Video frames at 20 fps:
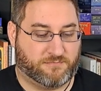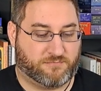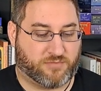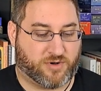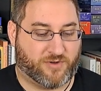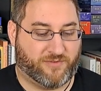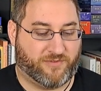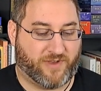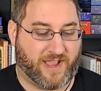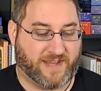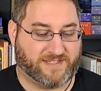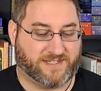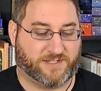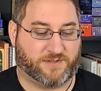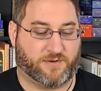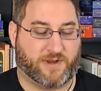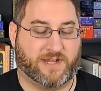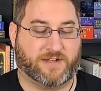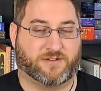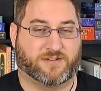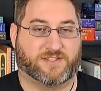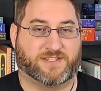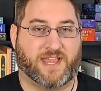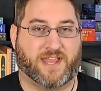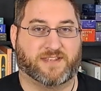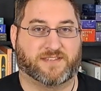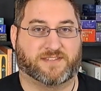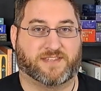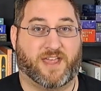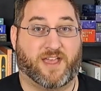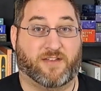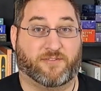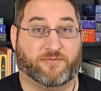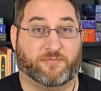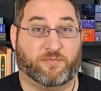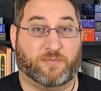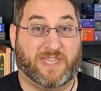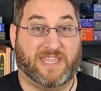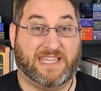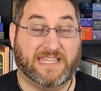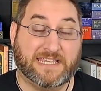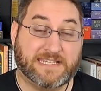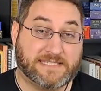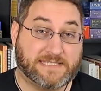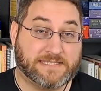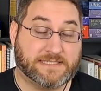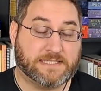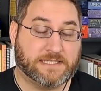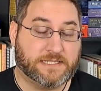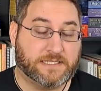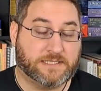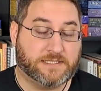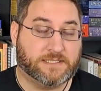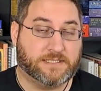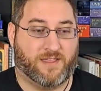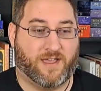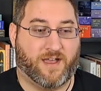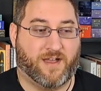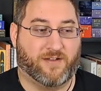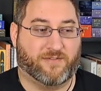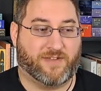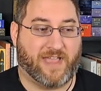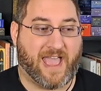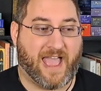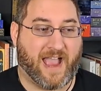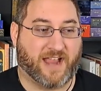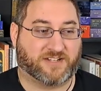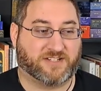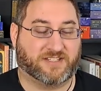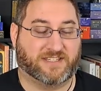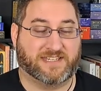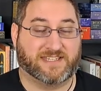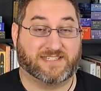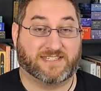provides a greater sense of peace, of actually